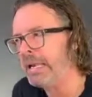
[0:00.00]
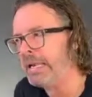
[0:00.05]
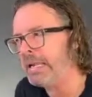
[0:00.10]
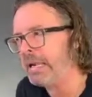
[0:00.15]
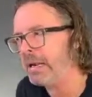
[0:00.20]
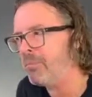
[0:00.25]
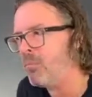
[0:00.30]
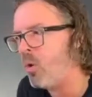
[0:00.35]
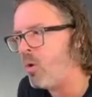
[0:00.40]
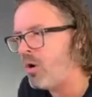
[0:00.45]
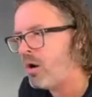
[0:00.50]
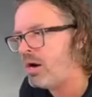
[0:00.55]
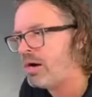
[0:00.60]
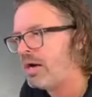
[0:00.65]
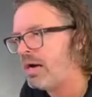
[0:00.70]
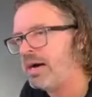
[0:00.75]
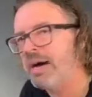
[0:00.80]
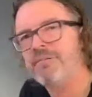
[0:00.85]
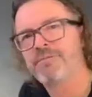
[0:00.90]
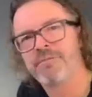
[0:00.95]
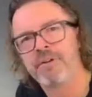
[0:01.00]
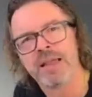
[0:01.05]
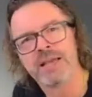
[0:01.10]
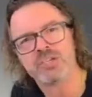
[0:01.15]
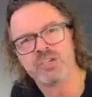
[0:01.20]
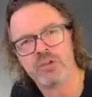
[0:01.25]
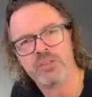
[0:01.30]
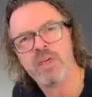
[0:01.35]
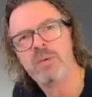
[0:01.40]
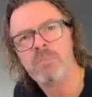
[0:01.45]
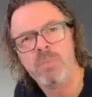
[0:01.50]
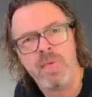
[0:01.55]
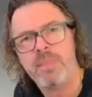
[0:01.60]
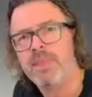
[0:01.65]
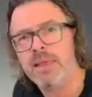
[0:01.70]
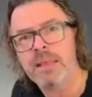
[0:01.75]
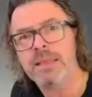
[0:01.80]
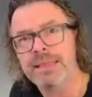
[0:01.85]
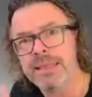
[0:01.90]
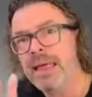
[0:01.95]
little more flesh on them,
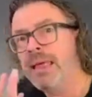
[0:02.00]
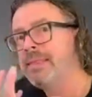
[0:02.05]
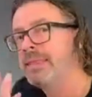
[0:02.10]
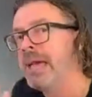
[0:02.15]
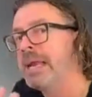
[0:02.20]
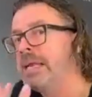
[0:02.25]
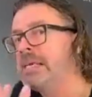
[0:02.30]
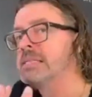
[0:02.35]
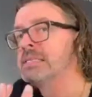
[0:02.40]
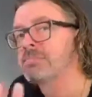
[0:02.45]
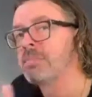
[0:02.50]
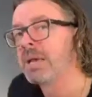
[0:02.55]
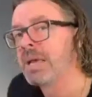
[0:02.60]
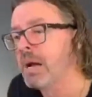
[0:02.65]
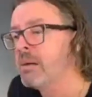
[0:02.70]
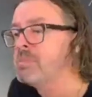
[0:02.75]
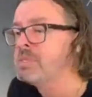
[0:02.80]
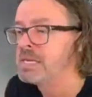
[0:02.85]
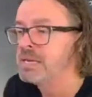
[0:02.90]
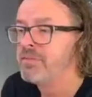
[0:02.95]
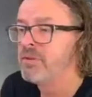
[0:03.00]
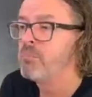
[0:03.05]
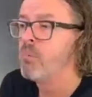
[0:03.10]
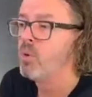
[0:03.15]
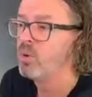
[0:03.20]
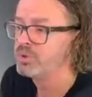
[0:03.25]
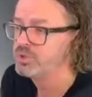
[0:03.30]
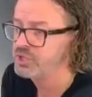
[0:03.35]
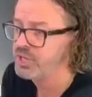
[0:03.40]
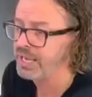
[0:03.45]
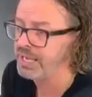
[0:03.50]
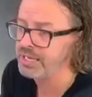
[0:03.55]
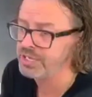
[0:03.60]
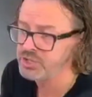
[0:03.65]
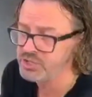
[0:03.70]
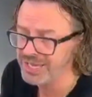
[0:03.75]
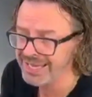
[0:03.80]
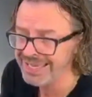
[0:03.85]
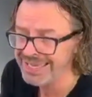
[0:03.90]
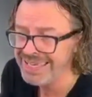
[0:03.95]
then that becomes even more
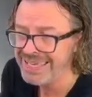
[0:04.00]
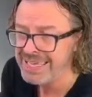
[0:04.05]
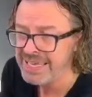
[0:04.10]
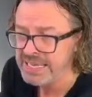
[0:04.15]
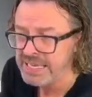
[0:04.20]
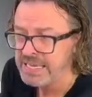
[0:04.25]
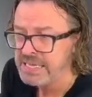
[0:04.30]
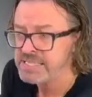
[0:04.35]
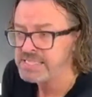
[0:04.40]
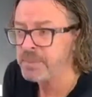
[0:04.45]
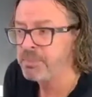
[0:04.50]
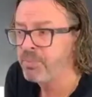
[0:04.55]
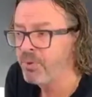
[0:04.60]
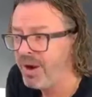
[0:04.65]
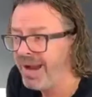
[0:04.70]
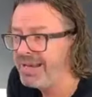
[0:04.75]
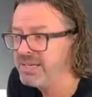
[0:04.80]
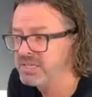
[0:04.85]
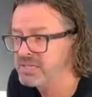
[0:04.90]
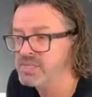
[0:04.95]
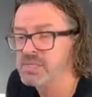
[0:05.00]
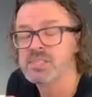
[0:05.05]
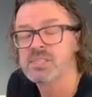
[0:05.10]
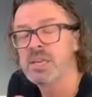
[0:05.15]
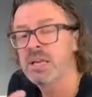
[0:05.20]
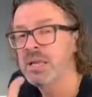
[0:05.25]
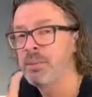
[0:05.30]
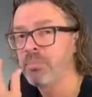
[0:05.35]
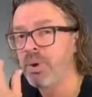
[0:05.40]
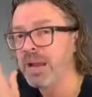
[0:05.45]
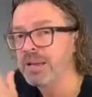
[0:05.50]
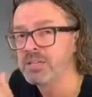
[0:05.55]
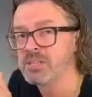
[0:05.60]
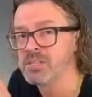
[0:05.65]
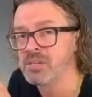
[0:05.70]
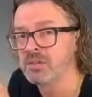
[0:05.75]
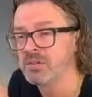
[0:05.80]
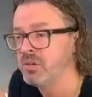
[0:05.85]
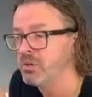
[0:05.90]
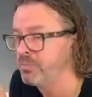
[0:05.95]
challenging. So certainly practice
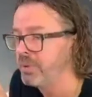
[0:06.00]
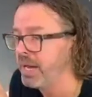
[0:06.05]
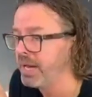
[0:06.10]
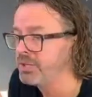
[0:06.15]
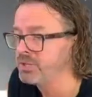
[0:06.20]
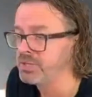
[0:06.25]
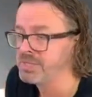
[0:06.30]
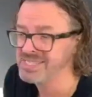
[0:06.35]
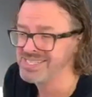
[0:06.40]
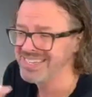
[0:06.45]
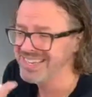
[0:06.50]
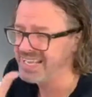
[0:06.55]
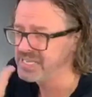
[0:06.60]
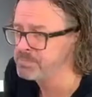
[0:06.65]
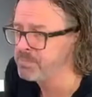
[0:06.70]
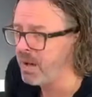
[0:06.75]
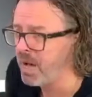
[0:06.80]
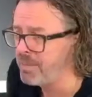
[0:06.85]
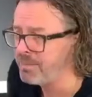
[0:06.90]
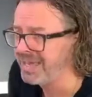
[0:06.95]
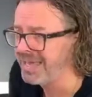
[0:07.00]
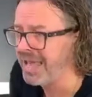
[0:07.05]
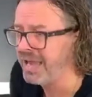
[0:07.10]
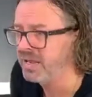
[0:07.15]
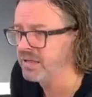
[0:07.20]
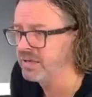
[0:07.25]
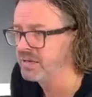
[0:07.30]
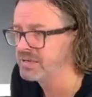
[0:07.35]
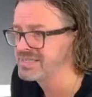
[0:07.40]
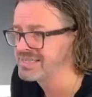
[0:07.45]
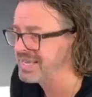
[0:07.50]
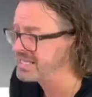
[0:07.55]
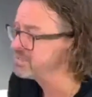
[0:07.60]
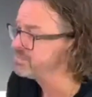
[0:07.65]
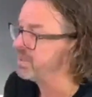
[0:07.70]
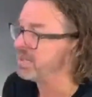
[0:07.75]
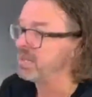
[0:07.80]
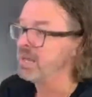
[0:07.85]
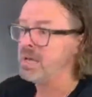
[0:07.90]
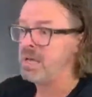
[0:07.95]
on your patients. Your next biomechanical
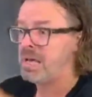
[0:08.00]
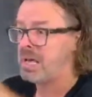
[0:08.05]
assessment,